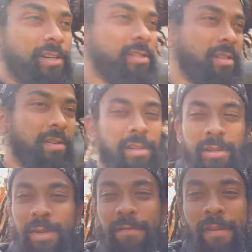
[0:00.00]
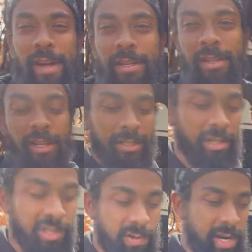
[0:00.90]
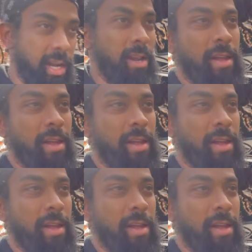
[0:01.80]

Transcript: so it'll be fun. You guys get to join in.